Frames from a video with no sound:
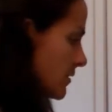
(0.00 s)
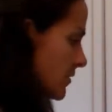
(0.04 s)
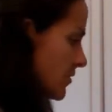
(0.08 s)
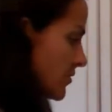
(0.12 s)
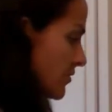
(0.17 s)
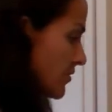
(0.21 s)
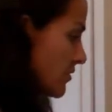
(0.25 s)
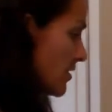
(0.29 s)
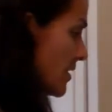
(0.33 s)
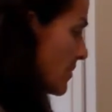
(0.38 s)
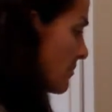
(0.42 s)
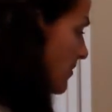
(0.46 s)

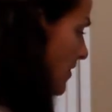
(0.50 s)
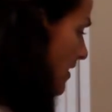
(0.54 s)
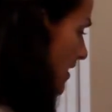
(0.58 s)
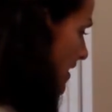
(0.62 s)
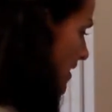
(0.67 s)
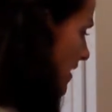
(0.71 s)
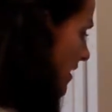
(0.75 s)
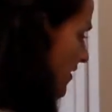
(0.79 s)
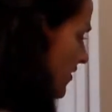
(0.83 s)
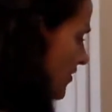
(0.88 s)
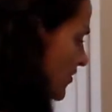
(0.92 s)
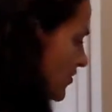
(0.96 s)
So now I'm
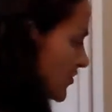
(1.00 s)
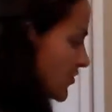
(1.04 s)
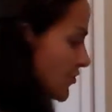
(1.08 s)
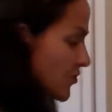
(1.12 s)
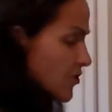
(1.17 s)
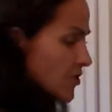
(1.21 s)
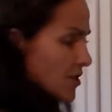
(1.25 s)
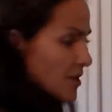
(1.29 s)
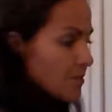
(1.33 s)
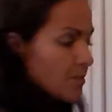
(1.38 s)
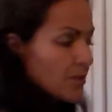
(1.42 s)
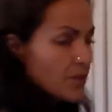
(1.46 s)
ready. I
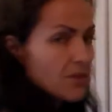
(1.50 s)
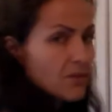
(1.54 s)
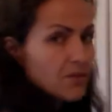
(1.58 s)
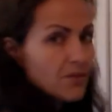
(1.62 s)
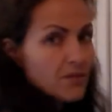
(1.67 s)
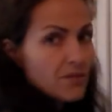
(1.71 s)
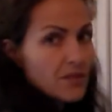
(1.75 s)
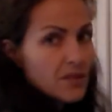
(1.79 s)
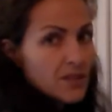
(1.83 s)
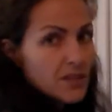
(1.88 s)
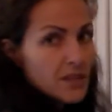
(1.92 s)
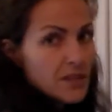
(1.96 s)
stirred up
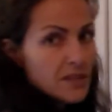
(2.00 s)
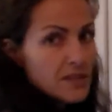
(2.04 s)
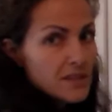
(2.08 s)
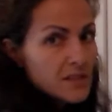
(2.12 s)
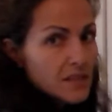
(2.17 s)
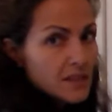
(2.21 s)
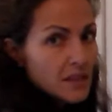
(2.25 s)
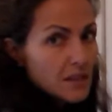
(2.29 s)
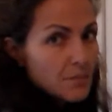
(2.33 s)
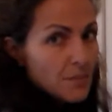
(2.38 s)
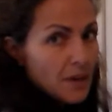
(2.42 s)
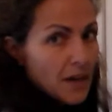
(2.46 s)
the
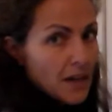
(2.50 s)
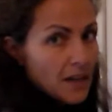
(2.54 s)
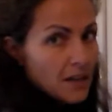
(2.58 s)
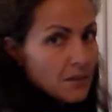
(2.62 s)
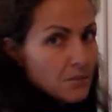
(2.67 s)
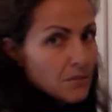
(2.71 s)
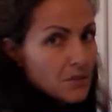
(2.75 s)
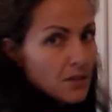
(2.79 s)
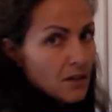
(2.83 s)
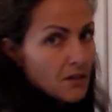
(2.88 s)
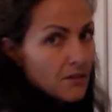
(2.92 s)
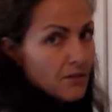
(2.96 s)
yeast at the
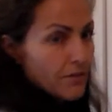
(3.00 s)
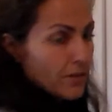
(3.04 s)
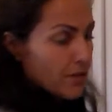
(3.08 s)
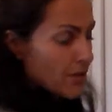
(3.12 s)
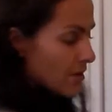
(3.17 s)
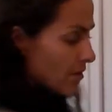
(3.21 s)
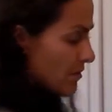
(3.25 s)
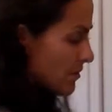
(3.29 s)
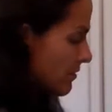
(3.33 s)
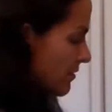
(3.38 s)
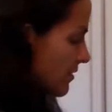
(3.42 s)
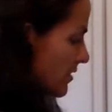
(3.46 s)
bottom of
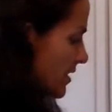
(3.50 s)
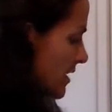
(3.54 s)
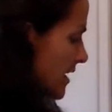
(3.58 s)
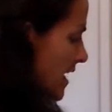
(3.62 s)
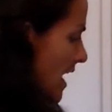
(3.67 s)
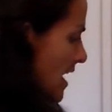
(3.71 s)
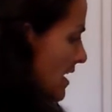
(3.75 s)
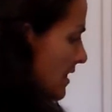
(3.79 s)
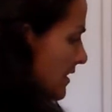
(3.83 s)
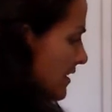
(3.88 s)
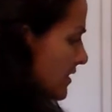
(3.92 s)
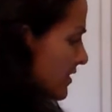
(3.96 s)
the
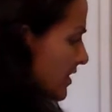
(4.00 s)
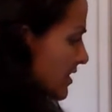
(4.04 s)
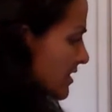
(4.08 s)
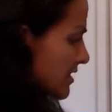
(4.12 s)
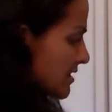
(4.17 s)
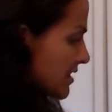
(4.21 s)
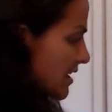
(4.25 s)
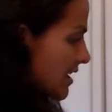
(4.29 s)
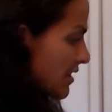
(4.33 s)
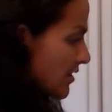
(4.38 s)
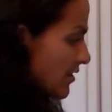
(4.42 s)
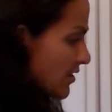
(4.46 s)
gallon
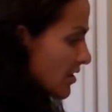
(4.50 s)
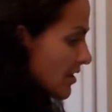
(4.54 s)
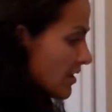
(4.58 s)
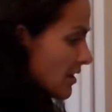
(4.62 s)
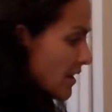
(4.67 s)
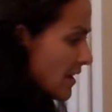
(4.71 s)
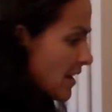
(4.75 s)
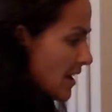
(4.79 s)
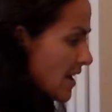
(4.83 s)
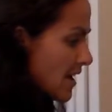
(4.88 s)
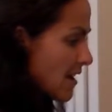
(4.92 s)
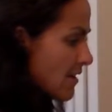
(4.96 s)

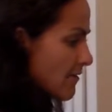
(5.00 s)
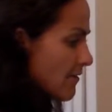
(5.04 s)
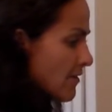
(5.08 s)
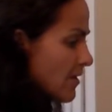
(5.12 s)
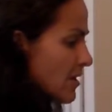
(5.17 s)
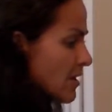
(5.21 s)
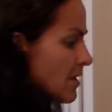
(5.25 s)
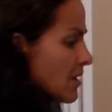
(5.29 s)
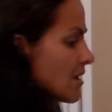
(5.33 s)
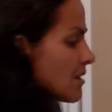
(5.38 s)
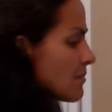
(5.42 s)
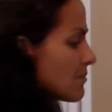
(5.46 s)
container. I have
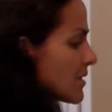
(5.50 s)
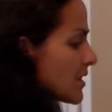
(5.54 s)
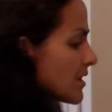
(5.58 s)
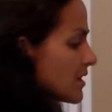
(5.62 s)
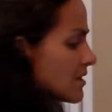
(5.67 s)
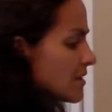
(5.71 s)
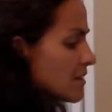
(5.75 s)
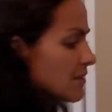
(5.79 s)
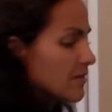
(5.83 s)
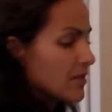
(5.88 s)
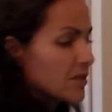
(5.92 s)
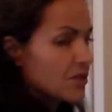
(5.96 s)
my
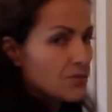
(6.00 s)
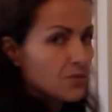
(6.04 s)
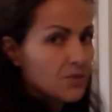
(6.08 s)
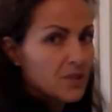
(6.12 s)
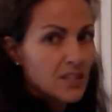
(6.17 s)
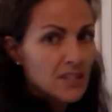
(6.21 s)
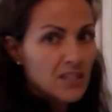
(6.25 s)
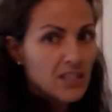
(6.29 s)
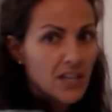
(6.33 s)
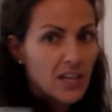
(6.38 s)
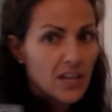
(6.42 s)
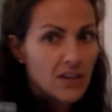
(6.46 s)
individual
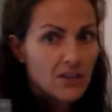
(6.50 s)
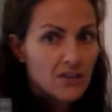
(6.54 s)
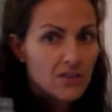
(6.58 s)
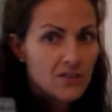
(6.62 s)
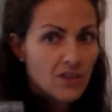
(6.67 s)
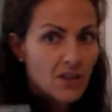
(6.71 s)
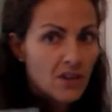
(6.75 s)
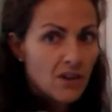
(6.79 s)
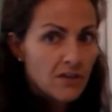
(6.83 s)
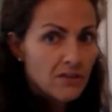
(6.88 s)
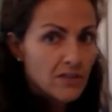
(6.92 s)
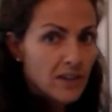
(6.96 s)

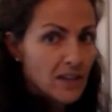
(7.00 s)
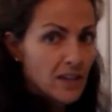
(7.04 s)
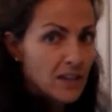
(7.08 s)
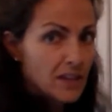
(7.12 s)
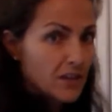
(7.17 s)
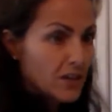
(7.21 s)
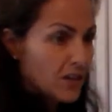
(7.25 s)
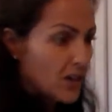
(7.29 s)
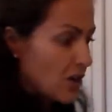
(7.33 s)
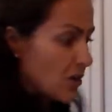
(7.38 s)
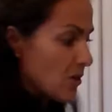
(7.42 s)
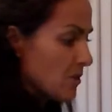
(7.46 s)
containers all ready
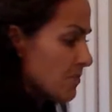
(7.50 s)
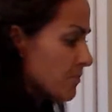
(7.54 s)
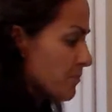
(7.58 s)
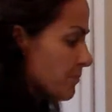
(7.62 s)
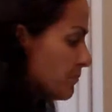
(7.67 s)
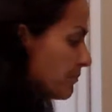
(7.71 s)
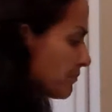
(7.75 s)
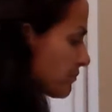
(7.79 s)
to go.